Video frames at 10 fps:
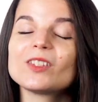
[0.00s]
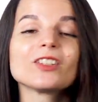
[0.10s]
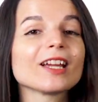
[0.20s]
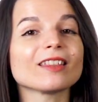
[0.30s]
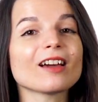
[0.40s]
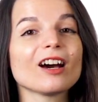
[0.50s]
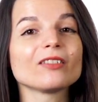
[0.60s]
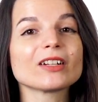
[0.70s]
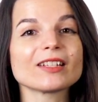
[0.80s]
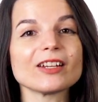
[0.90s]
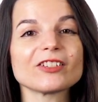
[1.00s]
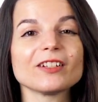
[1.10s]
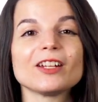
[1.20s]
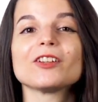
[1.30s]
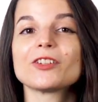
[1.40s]
You'll get the
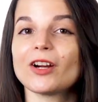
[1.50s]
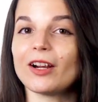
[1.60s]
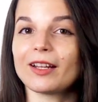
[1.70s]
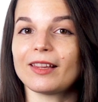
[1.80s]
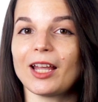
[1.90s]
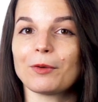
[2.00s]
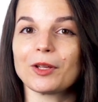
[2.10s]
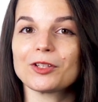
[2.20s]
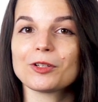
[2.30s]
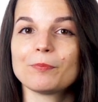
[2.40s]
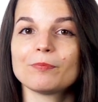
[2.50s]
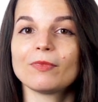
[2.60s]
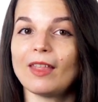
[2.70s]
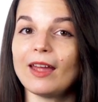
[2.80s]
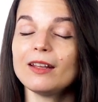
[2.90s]
conversation in your target language.
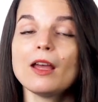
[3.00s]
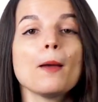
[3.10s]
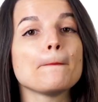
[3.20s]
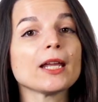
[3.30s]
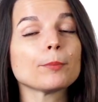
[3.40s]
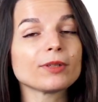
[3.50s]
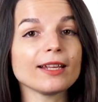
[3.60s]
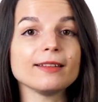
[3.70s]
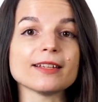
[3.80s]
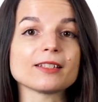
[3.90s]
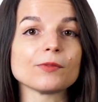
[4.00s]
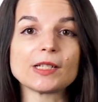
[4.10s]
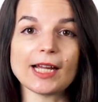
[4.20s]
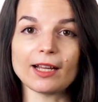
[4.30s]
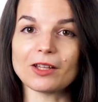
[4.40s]
Then, make a playlist of the
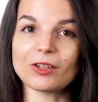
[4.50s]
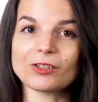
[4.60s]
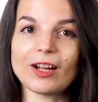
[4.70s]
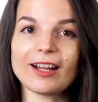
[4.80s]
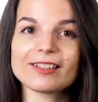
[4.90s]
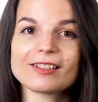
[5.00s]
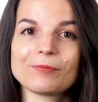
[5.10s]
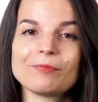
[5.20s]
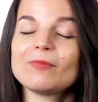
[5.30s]
dialogue tracks.